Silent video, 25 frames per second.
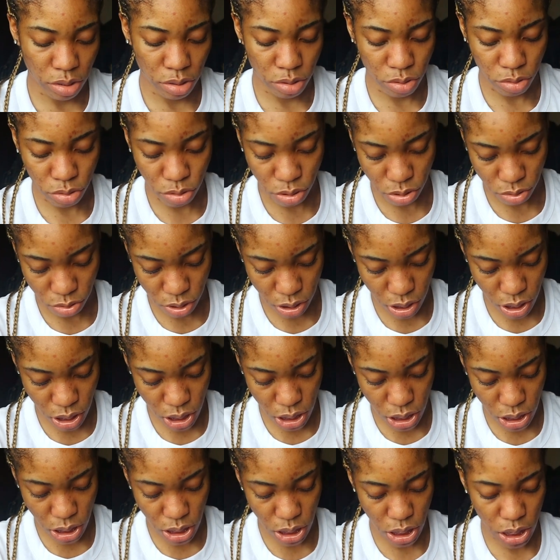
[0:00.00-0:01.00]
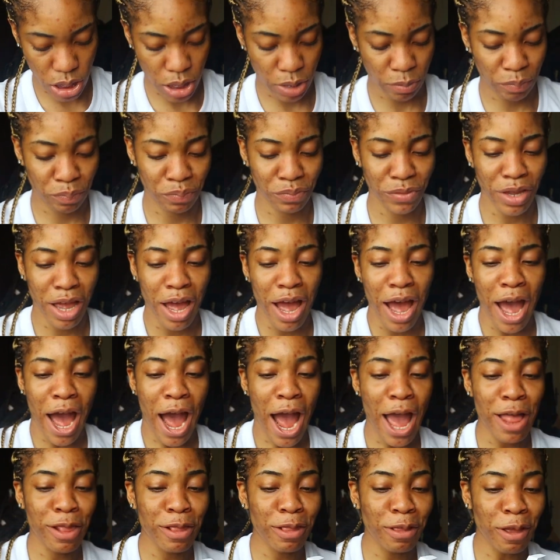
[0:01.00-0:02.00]
They're so tiny.
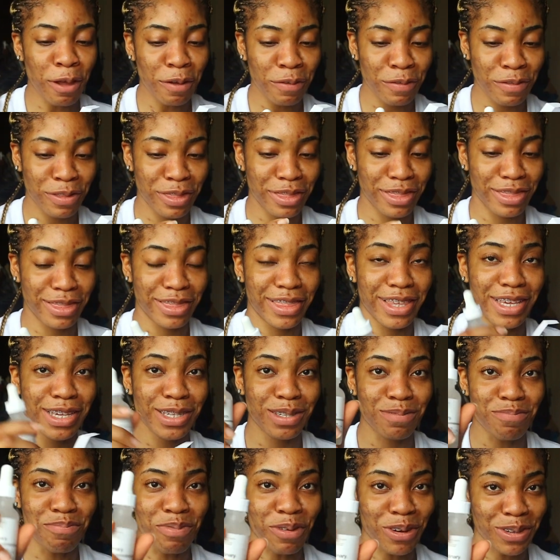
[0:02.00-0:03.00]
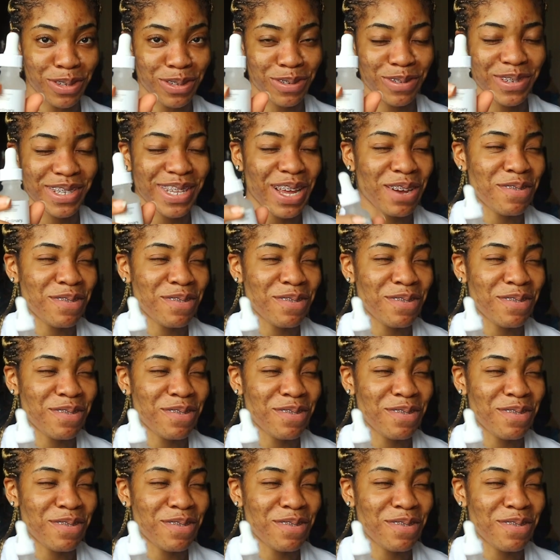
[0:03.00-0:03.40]
I love these bottles.